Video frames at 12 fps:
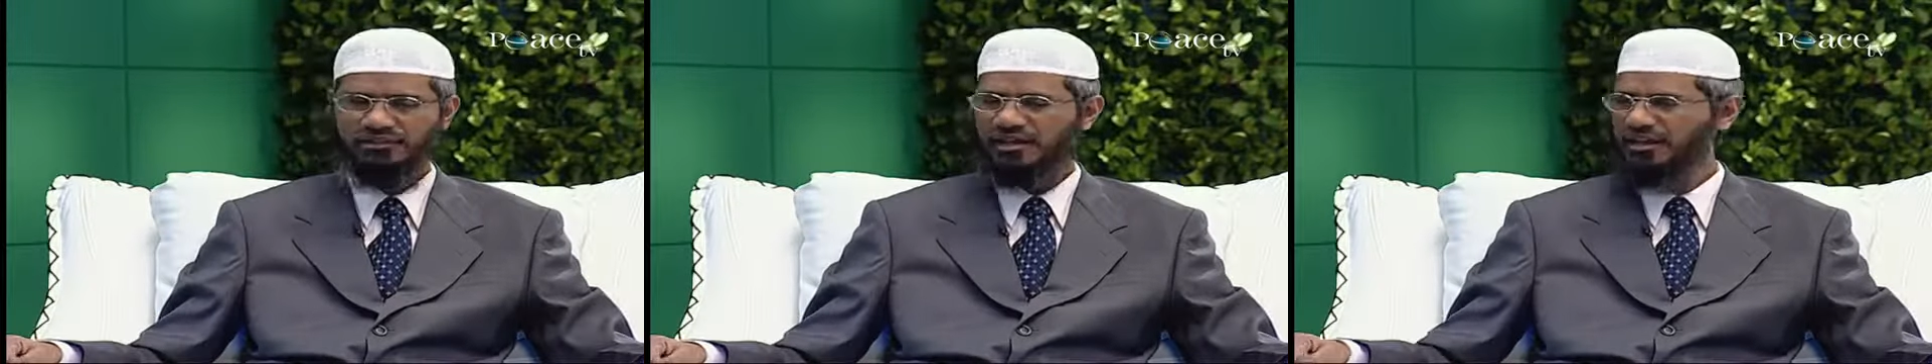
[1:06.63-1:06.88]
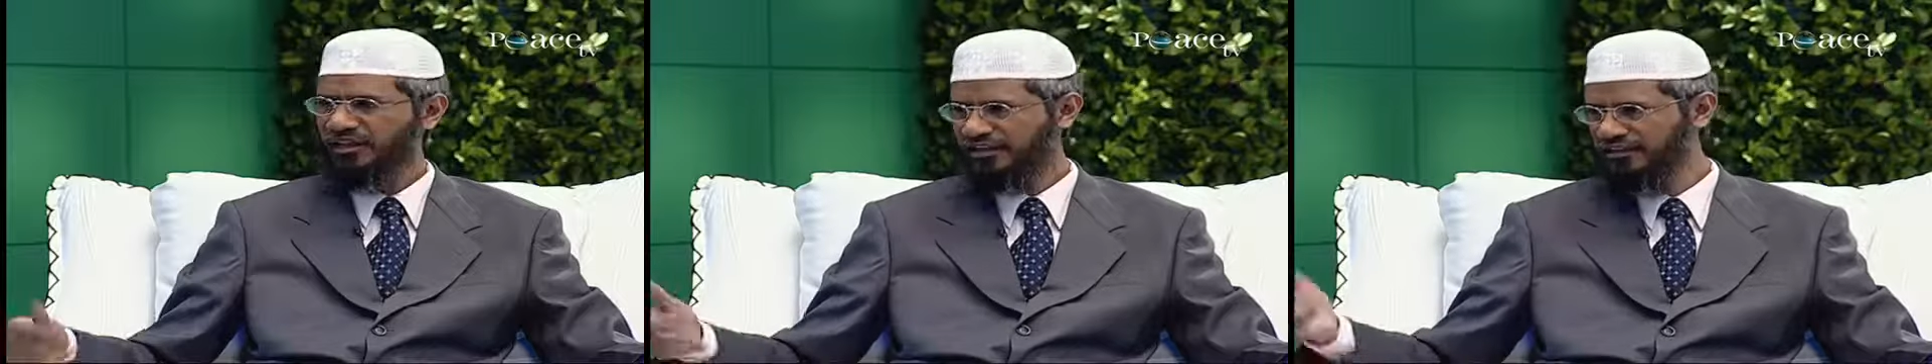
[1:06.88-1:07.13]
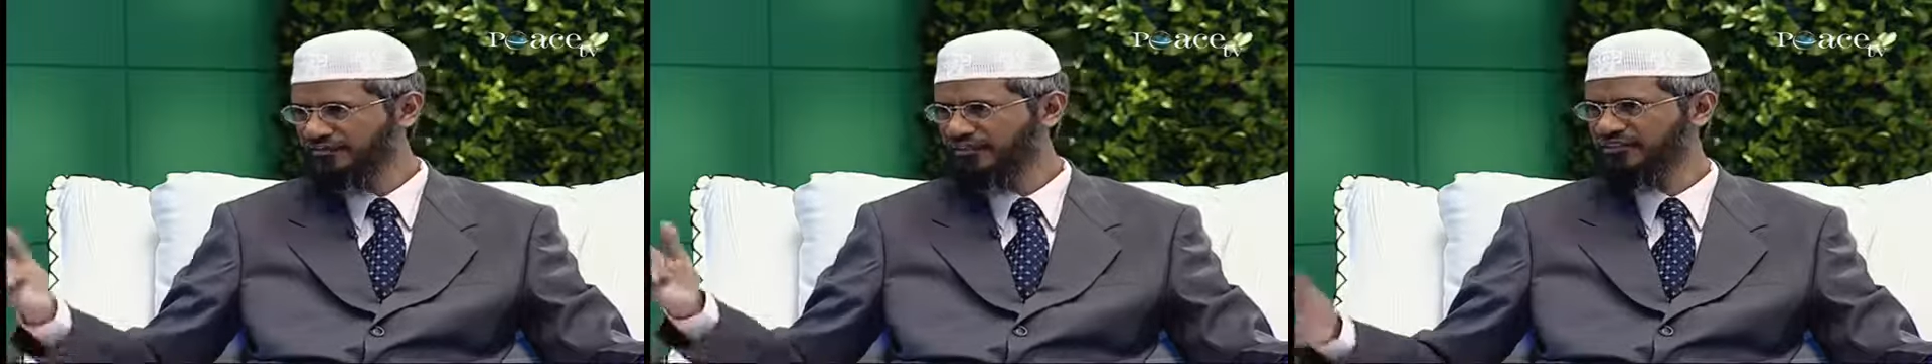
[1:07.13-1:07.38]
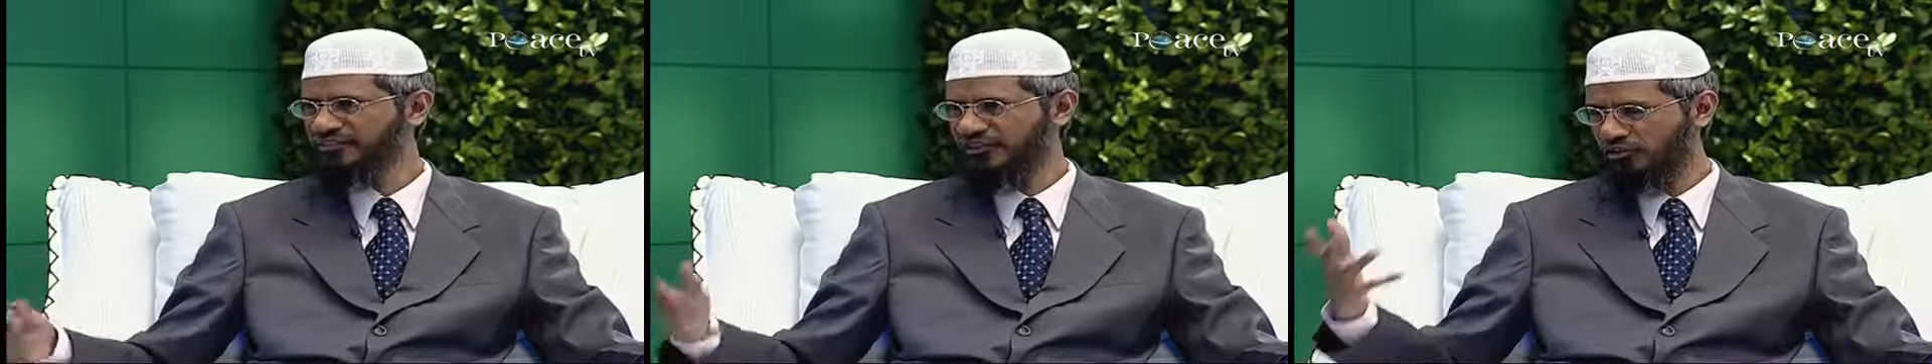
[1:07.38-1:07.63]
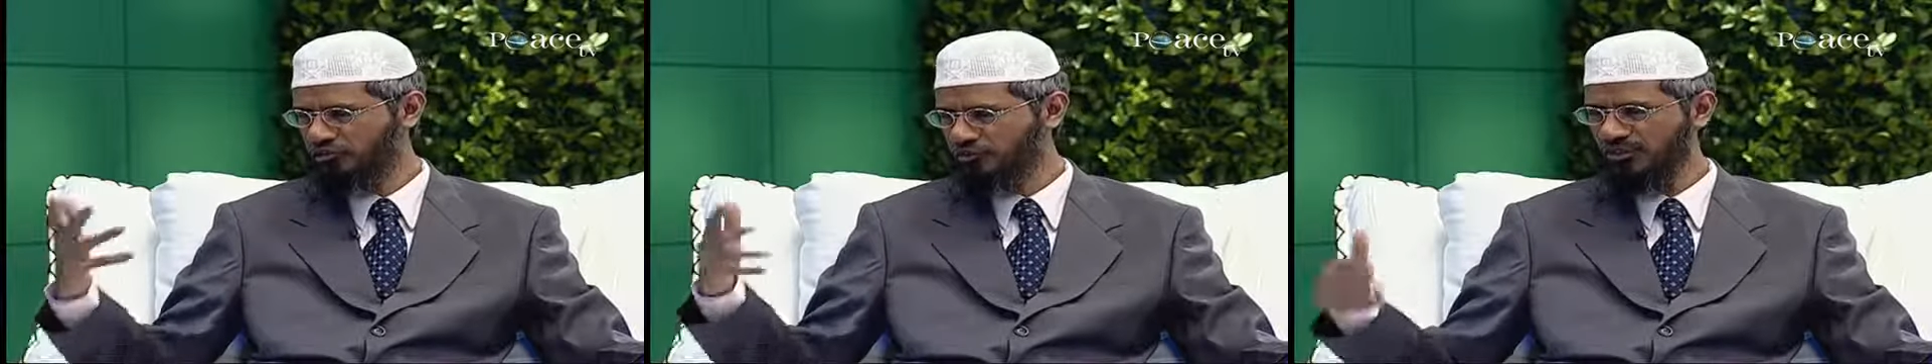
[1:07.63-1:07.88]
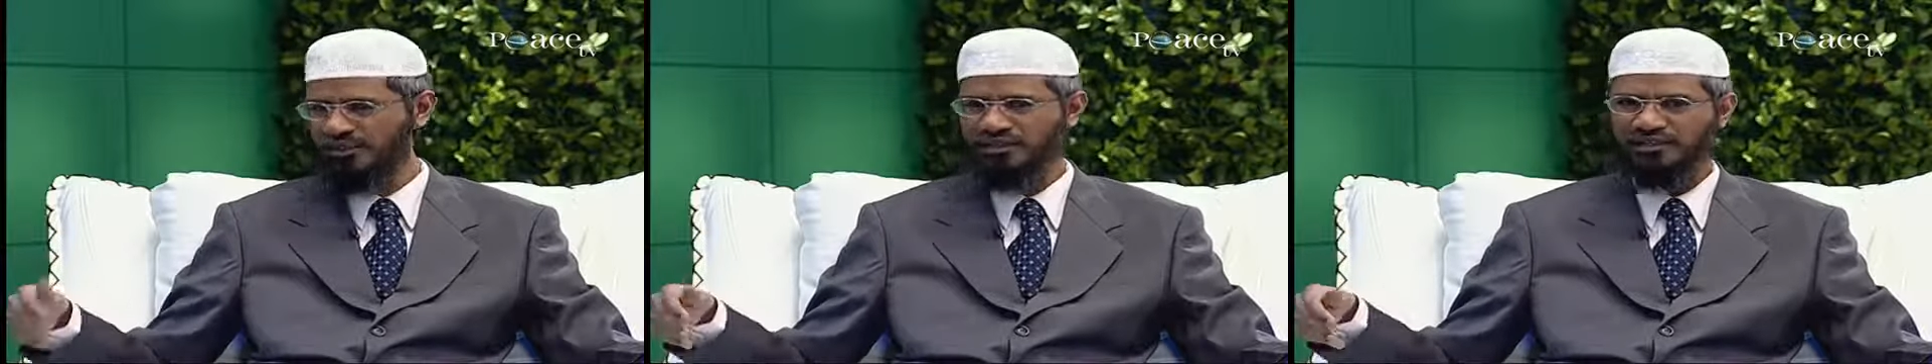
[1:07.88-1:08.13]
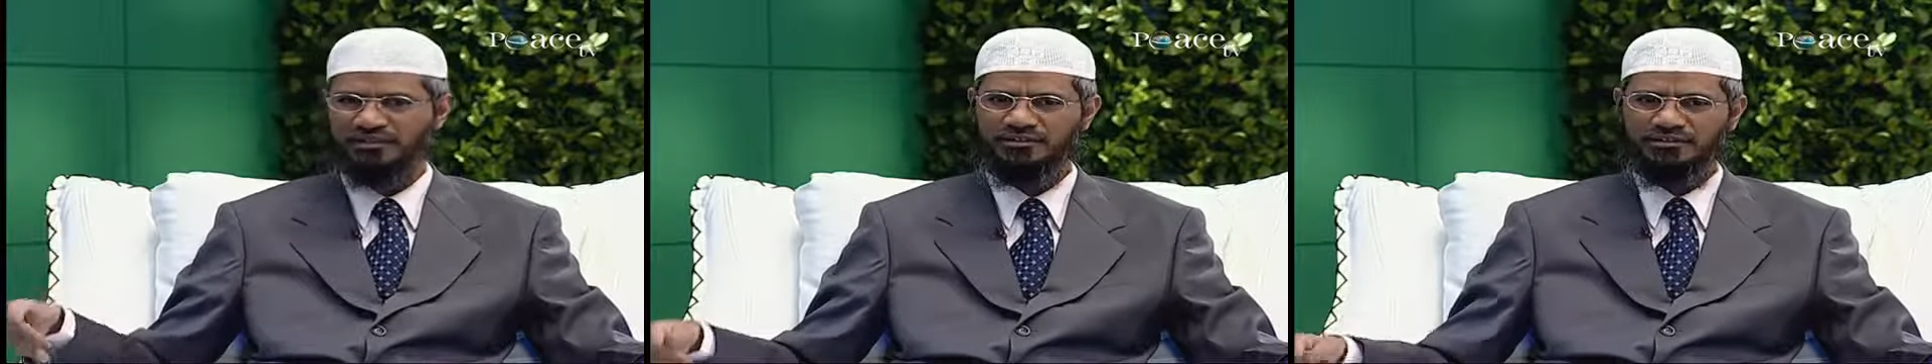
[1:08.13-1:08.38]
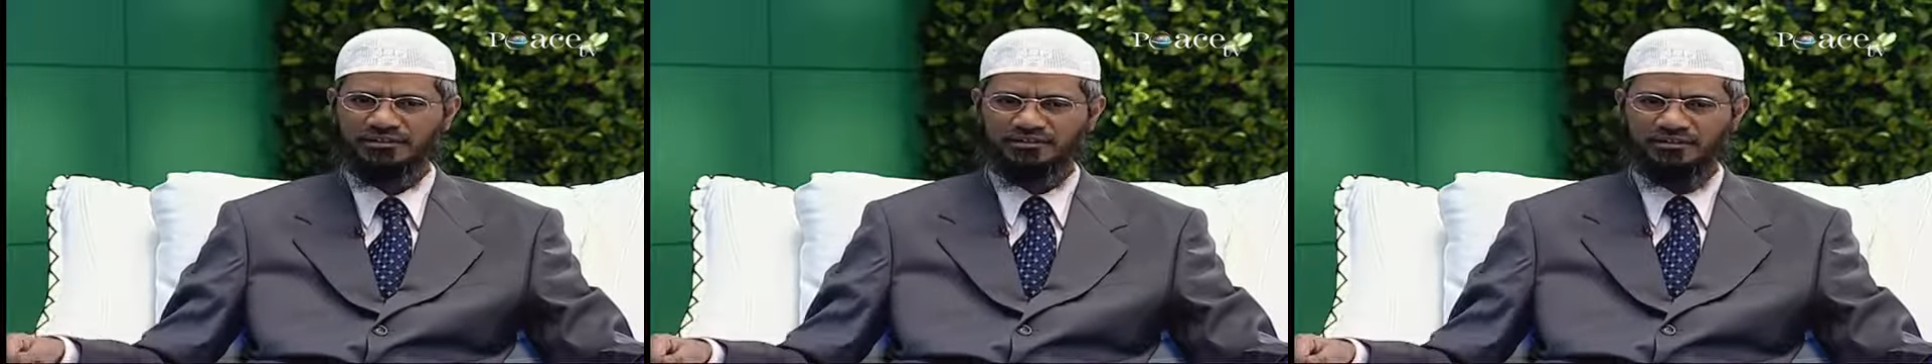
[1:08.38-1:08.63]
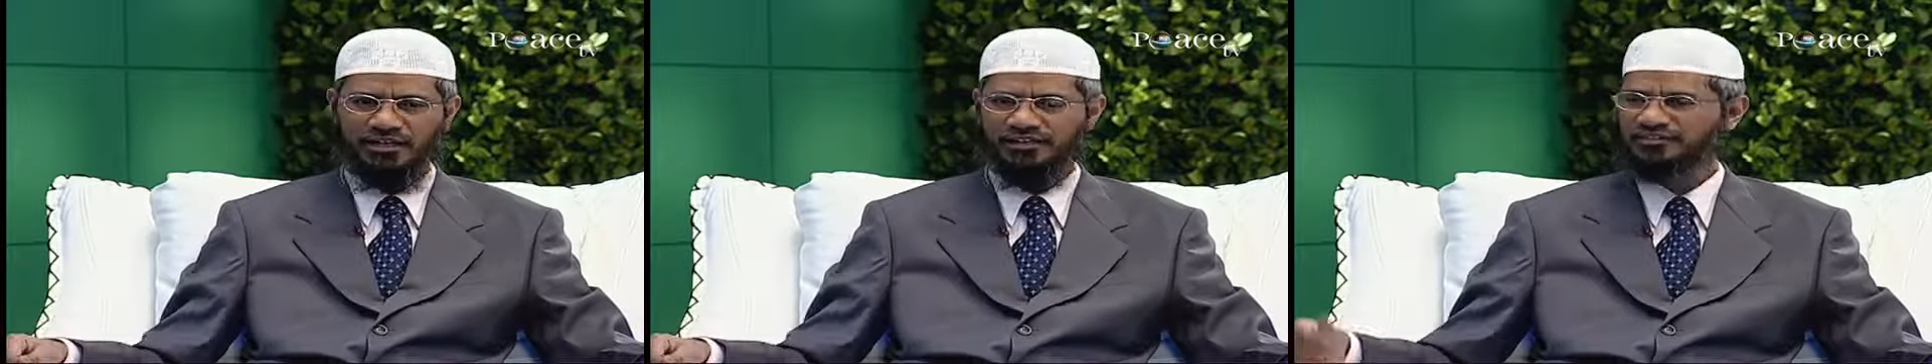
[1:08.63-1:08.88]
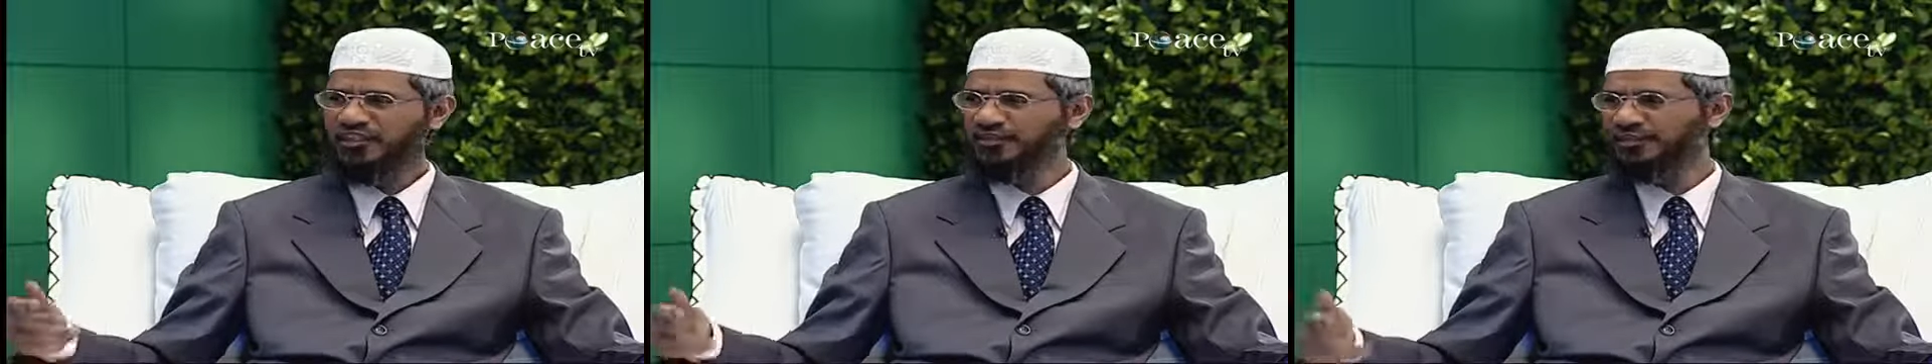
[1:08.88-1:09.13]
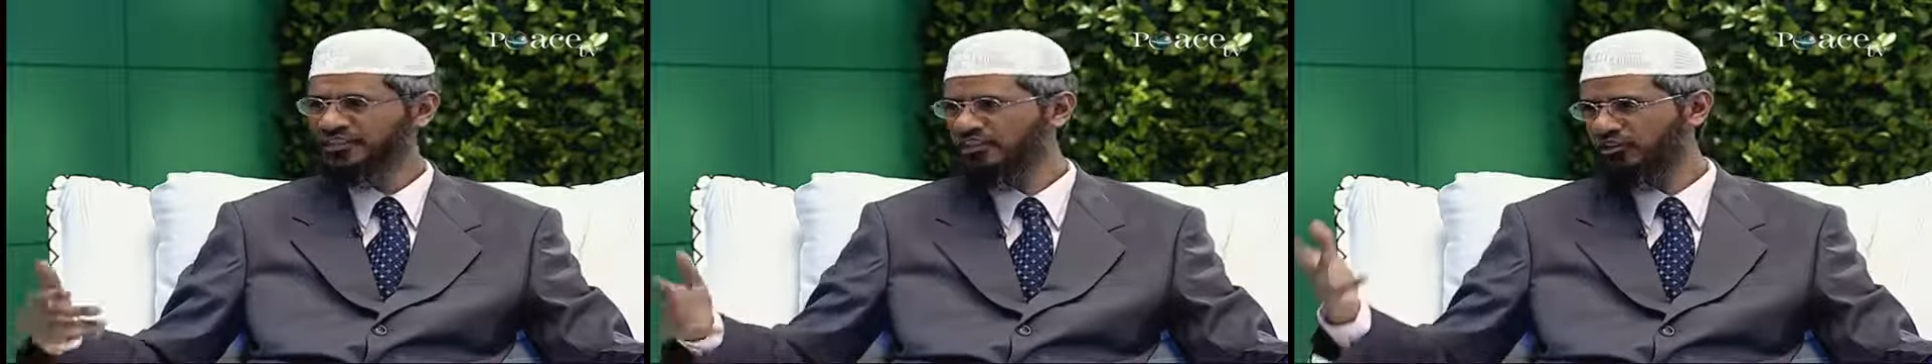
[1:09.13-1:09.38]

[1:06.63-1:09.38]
and ended fasting according to Makkah and celebrate Eid